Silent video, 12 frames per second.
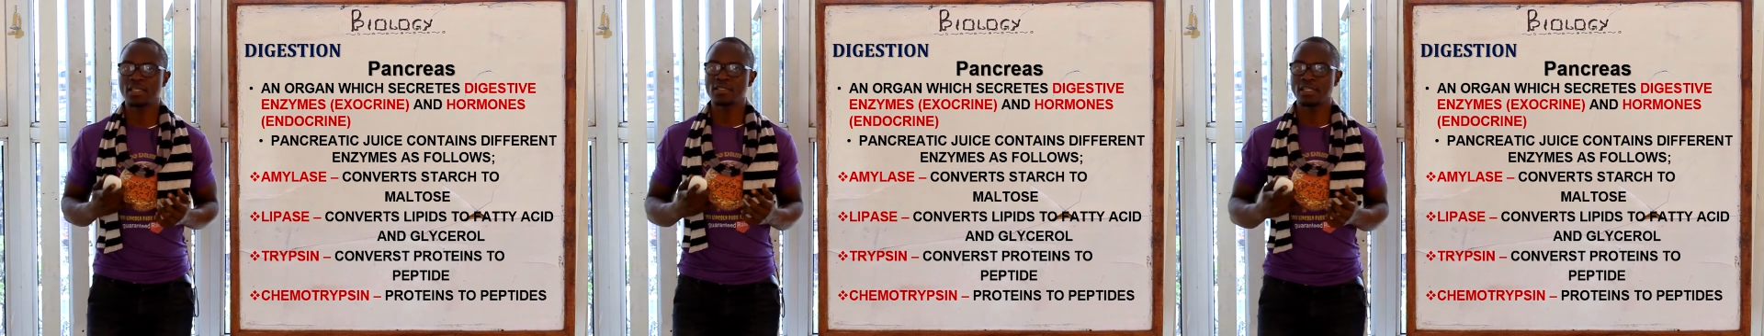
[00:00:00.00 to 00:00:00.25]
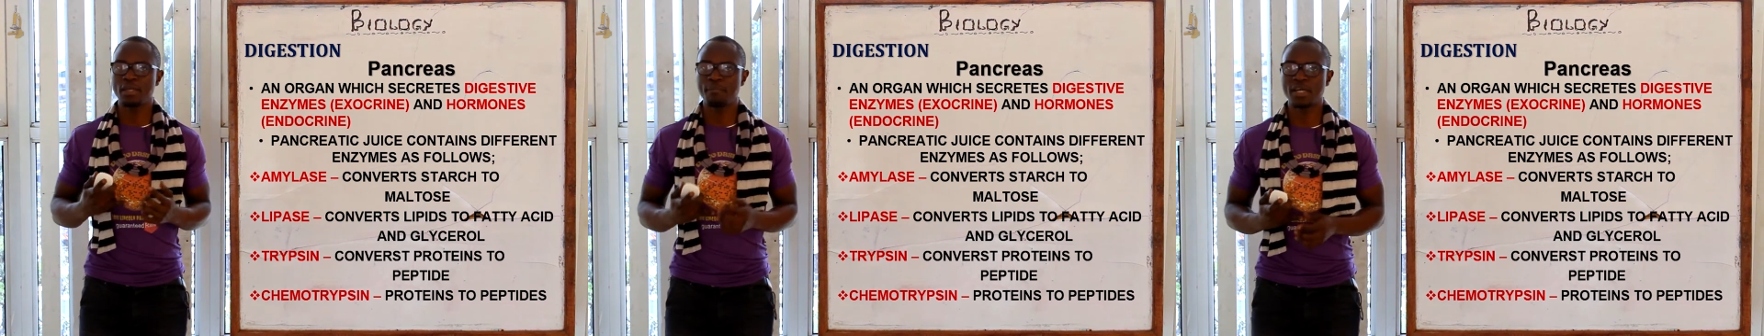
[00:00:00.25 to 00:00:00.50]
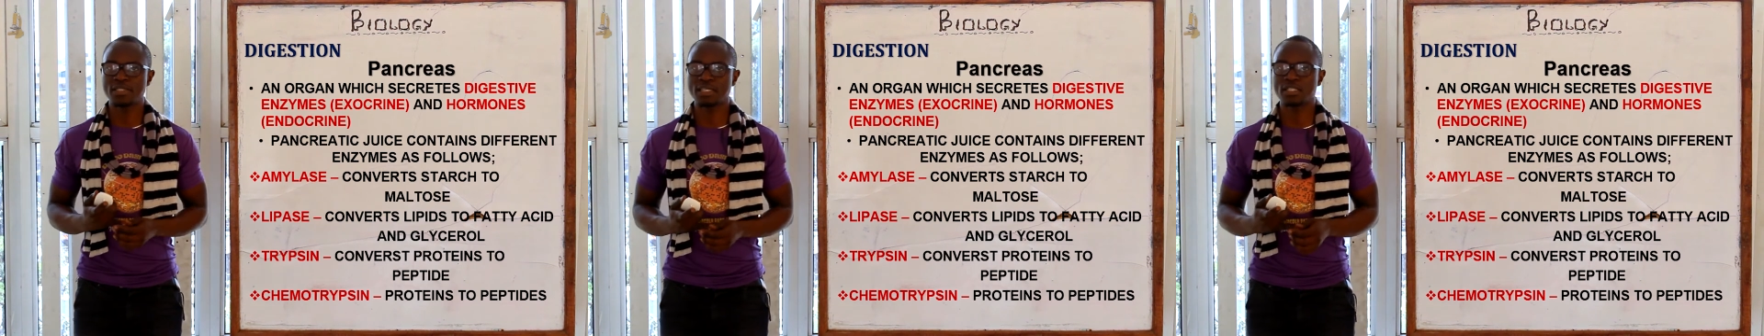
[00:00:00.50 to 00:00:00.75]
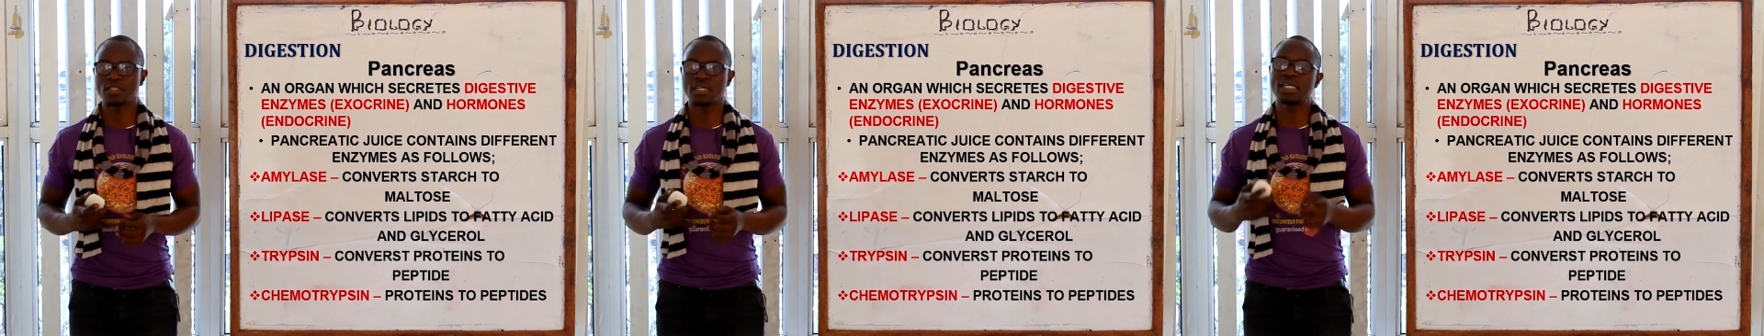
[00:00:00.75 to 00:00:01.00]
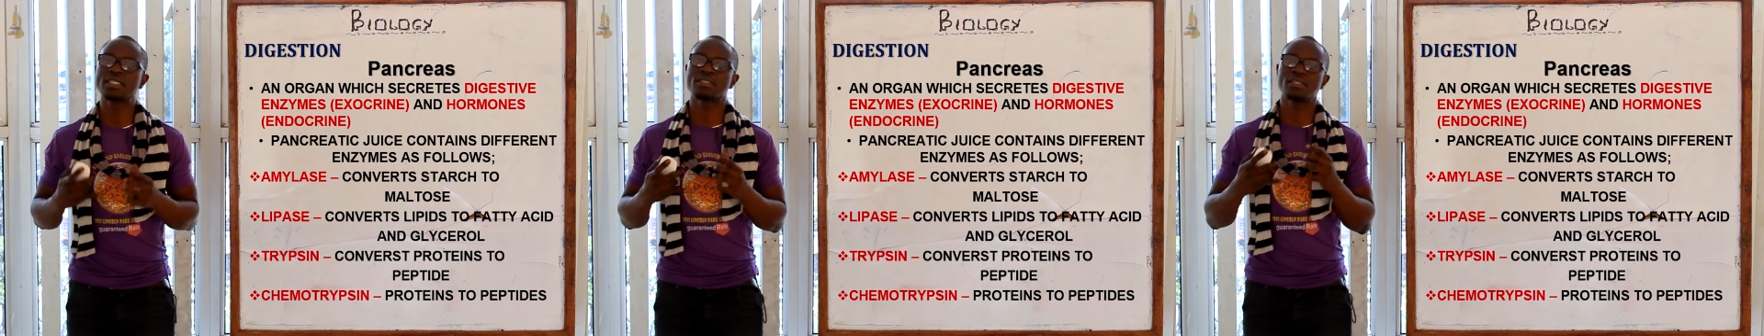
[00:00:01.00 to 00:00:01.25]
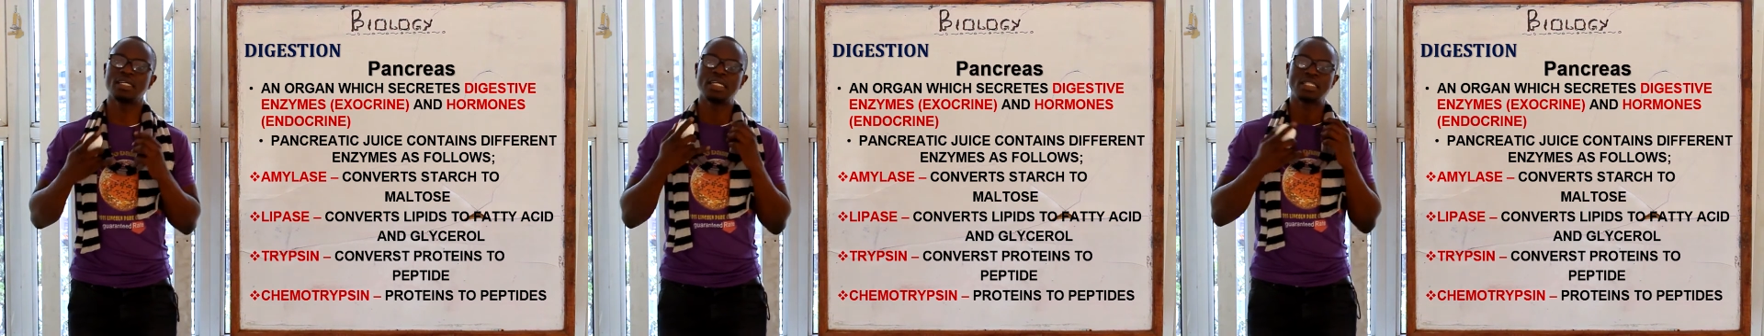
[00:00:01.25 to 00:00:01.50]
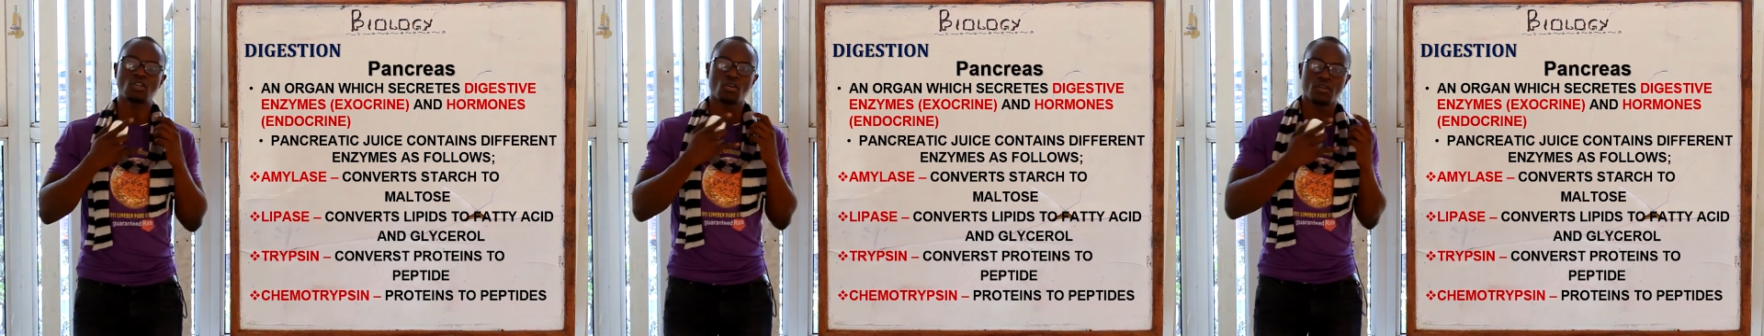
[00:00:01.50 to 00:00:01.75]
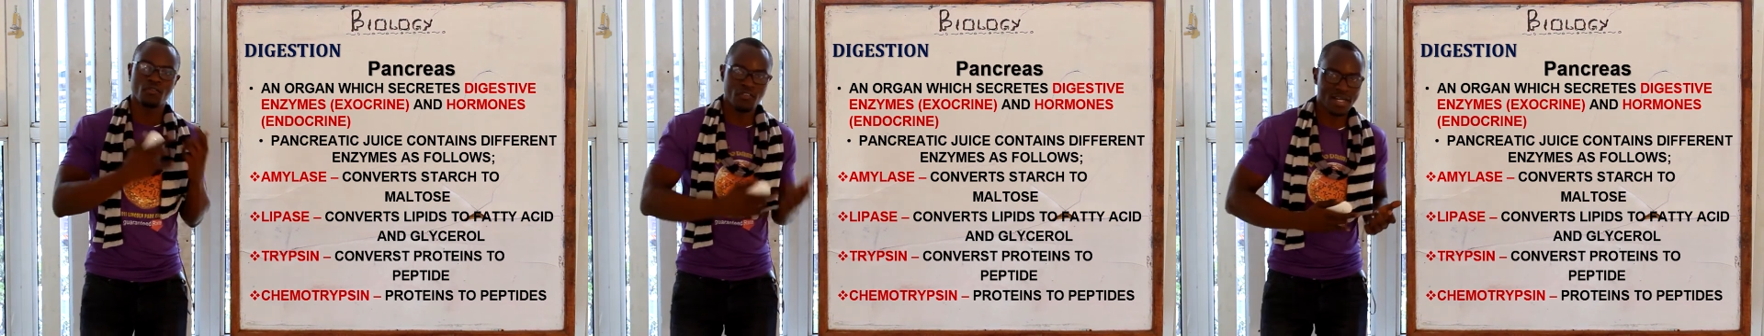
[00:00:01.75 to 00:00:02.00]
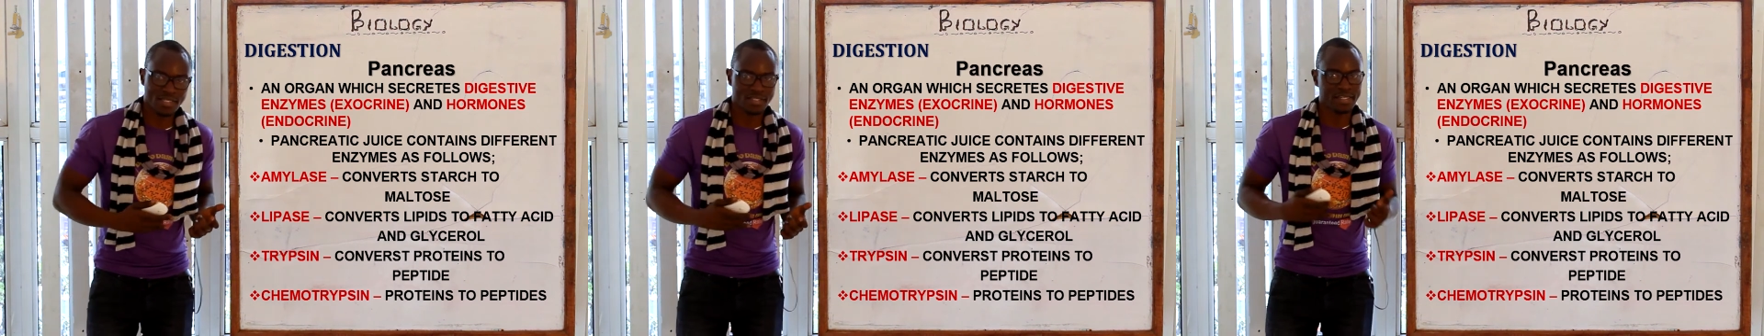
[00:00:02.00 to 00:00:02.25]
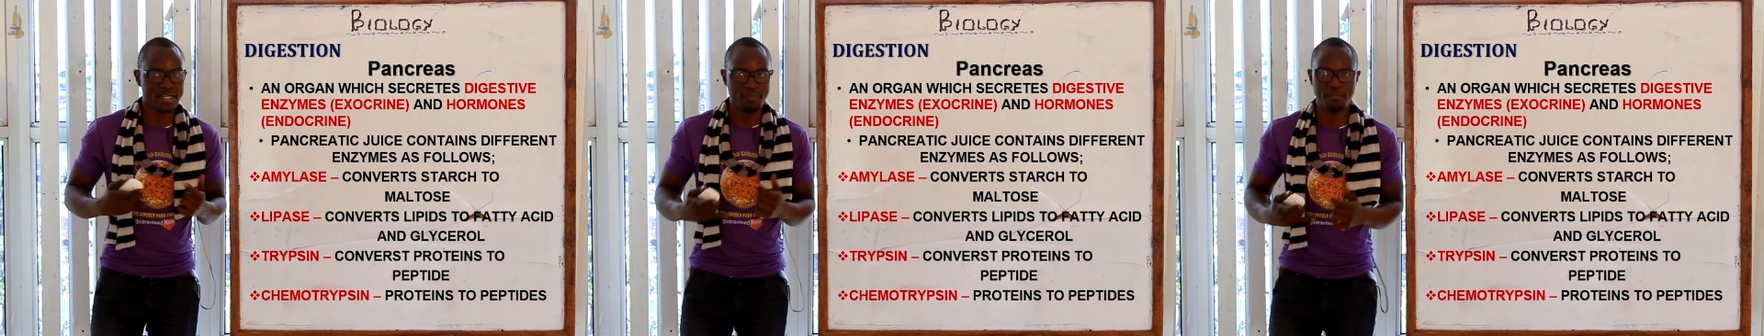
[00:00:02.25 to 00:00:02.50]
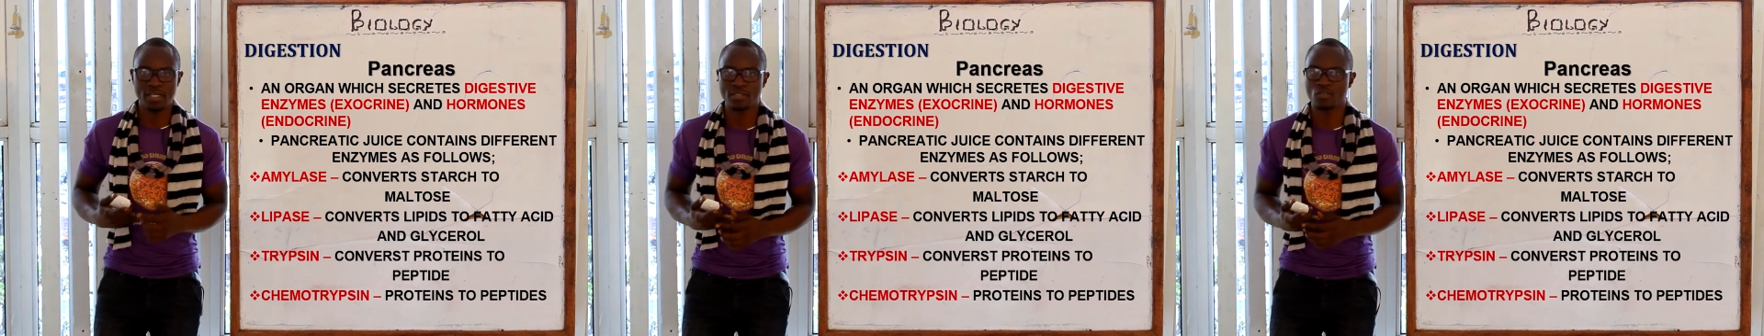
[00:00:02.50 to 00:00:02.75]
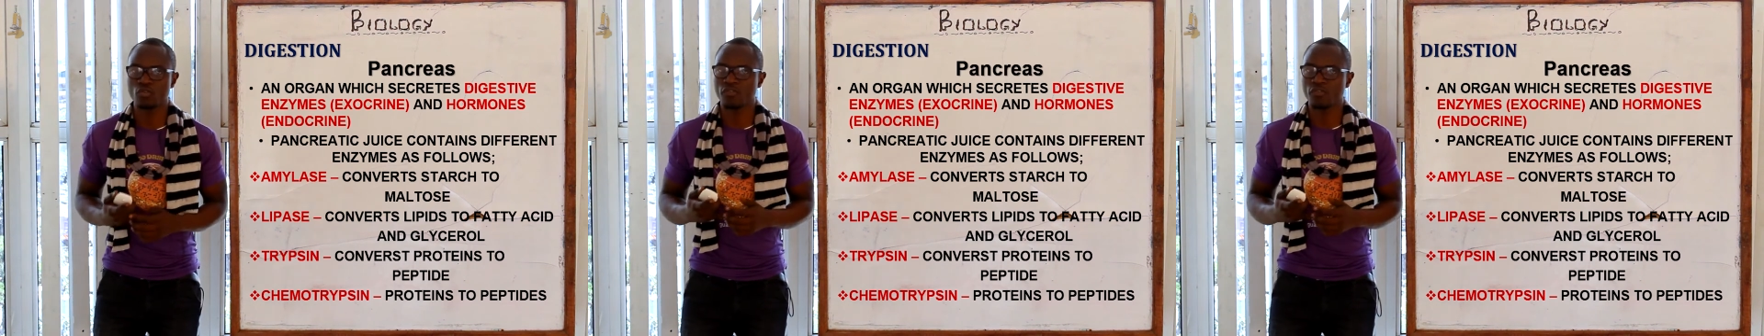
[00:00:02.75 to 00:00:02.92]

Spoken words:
this lipase it converts lipids